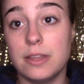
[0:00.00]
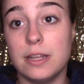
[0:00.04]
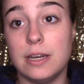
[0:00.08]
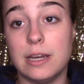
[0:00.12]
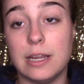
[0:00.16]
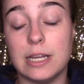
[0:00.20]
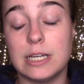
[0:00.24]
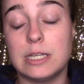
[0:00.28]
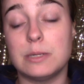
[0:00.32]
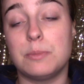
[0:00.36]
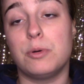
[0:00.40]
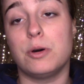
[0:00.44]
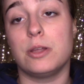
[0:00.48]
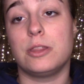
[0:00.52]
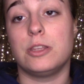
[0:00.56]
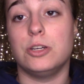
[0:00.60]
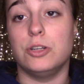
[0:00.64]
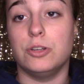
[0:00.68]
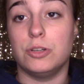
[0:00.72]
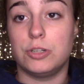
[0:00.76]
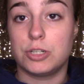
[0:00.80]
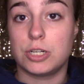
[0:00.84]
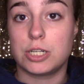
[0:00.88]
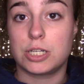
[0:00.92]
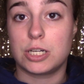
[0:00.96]
the need to put the
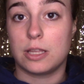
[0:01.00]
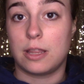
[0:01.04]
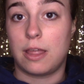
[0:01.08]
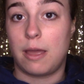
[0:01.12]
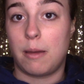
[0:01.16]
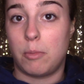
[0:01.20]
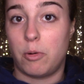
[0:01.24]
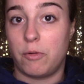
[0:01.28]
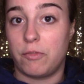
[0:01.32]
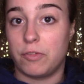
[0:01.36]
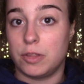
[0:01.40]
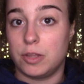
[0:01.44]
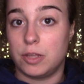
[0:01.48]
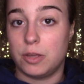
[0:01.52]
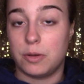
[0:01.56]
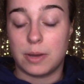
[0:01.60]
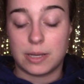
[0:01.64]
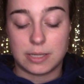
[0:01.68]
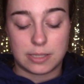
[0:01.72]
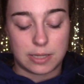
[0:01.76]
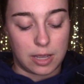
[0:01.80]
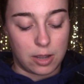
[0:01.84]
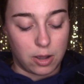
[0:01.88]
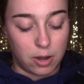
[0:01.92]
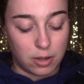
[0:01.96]
nutrition label for the
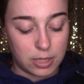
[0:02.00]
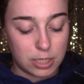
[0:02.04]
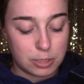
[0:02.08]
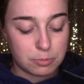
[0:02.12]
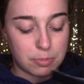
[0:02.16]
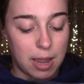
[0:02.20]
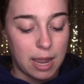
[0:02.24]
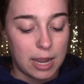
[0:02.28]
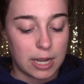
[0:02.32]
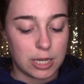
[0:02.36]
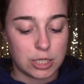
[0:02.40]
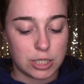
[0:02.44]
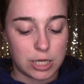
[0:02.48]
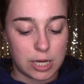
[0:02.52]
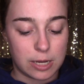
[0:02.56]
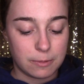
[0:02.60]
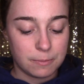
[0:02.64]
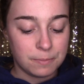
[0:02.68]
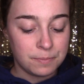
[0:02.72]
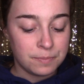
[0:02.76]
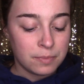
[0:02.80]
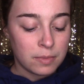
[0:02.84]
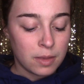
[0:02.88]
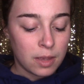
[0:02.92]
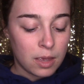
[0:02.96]
USA on this packaging.
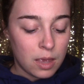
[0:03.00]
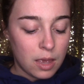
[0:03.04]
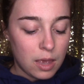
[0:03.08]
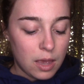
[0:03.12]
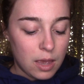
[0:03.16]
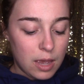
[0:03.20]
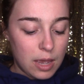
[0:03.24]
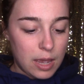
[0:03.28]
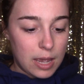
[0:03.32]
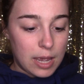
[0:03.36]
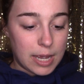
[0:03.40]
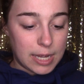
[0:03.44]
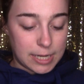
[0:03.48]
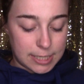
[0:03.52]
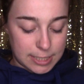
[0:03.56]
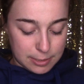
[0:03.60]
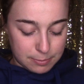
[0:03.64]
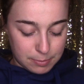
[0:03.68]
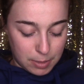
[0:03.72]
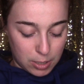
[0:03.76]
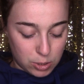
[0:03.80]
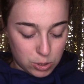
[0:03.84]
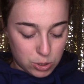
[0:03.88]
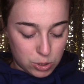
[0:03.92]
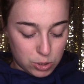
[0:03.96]
It
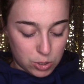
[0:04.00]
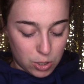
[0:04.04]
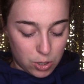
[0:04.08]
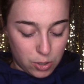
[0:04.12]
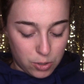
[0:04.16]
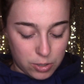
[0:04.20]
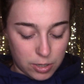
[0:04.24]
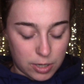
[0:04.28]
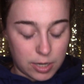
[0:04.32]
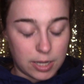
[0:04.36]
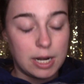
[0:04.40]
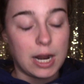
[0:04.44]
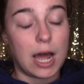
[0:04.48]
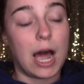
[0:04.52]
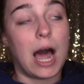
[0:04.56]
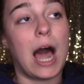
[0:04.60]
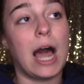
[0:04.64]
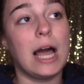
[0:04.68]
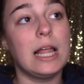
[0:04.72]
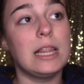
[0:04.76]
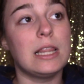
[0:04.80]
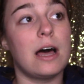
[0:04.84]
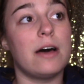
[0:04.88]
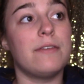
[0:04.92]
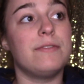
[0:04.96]
smells so good.
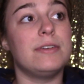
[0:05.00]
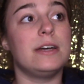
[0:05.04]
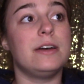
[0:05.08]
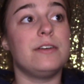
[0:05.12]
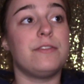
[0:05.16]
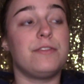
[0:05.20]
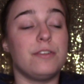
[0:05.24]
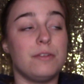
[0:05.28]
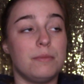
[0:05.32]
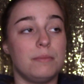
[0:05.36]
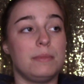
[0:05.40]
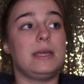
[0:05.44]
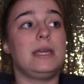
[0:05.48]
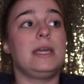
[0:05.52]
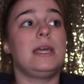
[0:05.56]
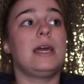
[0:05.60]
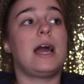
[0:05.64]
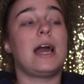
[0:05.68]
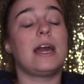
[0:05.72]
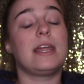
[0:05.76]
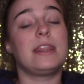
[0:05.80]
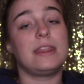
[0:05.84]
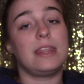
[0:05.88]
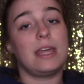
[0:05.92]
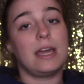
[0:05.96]
I love it. For me,
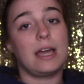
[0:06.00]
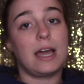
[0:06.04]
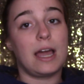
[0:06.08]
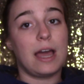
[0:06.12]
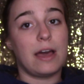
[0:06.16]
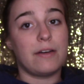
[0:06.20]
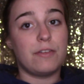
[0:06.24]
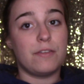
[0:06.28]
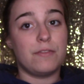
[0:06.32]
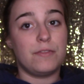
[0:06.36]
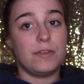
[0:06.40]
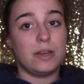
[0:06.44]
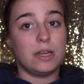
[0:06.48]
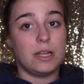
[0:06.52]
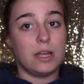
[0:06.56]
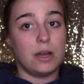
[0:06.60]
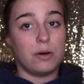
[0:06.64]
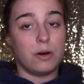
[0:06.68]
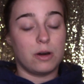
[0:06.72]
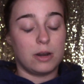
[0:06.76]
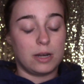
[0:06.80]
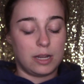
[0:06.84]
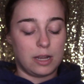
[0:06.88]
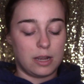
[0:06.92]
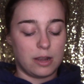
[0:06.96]
I think I have a video
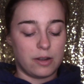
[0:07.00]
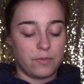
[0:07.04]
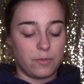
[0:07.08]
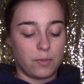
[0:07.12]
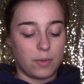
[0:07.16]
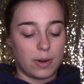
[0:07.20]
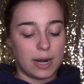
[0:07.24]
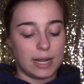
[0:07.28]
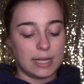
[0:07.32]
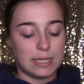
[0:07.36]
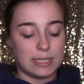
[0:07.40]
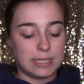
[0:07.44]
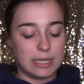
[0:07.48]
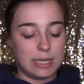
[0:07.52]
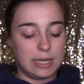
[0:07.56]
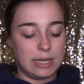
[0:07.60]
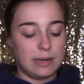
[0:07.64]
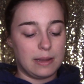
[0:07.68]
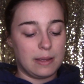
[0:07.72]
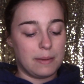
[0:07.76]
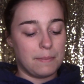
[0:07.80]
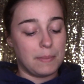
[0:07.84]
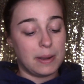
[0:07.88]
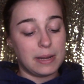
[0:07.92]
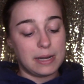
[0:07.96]
on here of what I did.
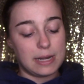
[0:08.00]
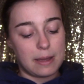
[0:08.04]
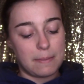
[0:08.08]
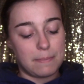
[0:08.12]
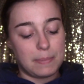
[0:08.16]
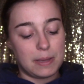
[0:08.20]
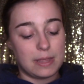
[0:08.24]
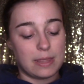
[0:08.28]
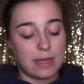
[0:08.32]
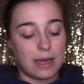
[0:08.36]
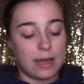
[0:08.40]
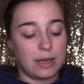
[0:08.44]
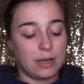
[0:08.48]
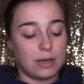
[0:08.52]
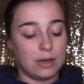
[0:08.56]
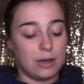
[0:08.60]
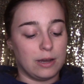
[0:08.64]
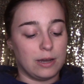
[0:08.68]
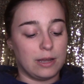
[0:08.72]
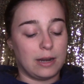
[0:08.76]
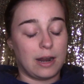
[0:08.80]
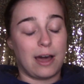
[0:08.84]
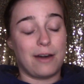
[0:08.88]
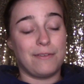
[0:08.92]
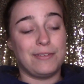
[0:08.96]
It might not be that
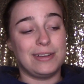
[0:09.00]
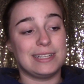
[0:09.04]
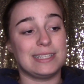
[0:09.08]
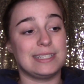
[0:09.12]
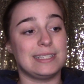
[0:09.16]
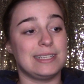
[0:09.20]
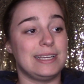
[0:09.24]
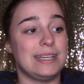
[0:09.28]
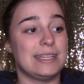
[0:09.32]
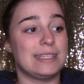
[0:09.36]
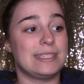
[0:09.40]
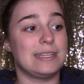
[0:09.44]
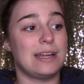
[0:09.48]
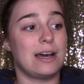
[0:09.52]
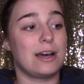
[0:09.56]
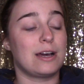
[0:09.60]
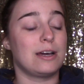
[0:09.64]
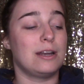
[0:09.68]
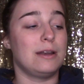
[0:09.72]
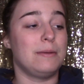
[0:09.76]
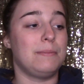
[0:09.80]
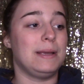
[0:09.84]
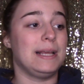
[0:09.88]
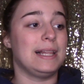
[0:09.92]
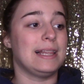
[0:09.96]
good. Obviously, it's not
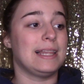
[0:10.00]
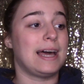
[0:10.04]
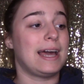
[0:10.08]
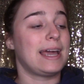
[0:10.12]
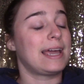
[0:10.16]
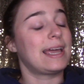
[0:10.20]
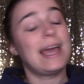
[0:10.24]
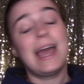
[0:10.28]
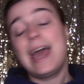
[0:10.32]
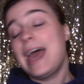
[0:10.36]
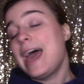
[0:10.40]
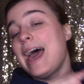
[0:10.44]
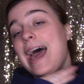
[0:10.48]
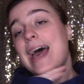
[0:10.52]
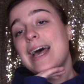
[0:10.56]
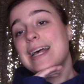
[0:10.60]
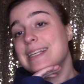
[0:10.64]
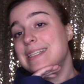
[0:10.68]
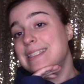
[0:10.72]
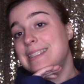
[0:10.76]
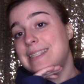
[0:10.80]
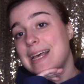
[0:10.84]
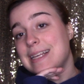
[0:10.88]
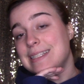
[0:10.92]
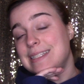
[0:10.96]
going to be like
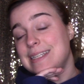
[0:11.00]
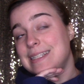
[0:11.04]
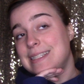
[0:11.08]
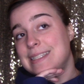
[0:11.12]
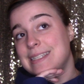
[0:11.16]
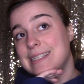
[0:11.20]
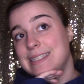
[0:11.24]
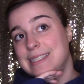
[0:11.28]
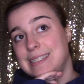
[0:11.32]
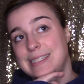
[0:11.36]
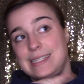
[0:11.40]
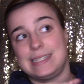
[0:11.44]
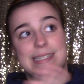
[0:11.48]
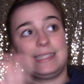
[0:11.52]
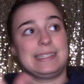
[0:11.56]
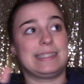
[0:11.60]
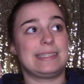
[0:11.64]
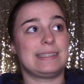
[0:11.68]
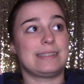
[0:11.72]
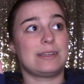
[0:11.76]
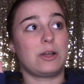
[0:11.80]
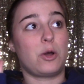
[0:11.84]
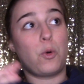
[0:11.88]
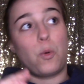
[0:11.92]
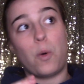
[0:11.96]
Sezzy
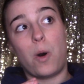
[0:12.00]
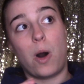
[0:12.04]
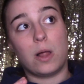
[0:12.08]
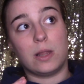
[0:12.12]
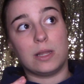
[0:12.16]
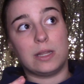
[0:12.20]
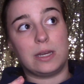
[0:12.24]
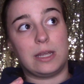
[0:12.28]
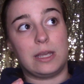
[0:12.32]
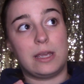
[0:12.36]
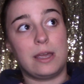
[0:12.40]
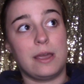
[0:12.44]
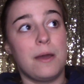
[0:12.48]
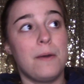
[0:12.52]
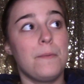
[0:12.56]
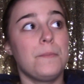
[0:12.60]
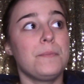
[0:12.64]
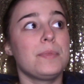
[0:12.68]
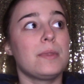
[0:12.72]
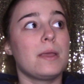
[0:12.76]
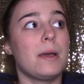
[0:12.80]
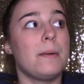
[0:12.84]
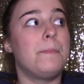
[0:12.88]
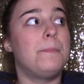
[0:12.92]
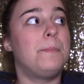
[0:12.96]
Sisters quality,
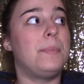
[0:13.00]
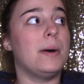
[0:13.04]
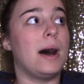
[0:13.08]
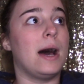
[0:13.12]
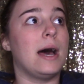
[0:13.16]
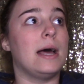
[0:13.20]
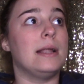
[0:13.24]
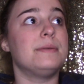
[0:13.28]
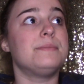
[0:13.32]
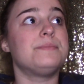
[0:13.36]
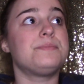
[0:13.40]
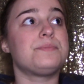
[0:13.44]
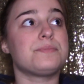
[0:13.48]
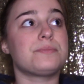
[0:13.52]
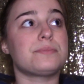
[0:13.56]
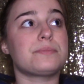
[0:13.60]
but